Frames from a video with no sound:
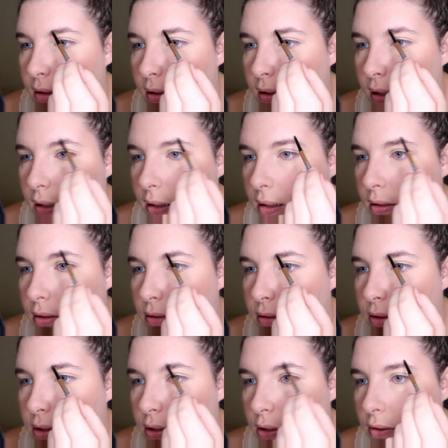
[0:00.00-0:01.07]
Then I do
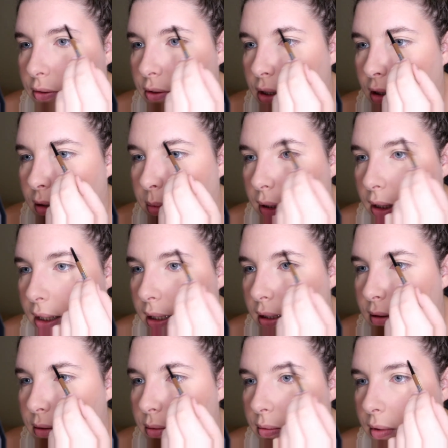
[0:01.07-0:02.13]
a soft top
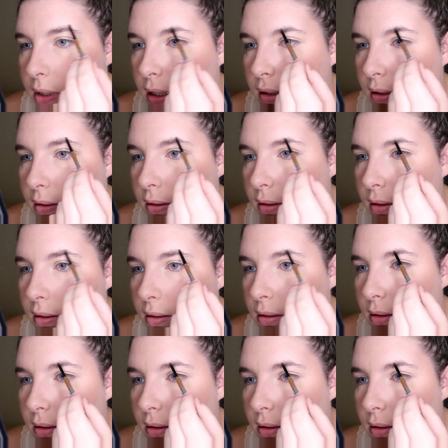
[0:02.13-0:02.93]
line as well.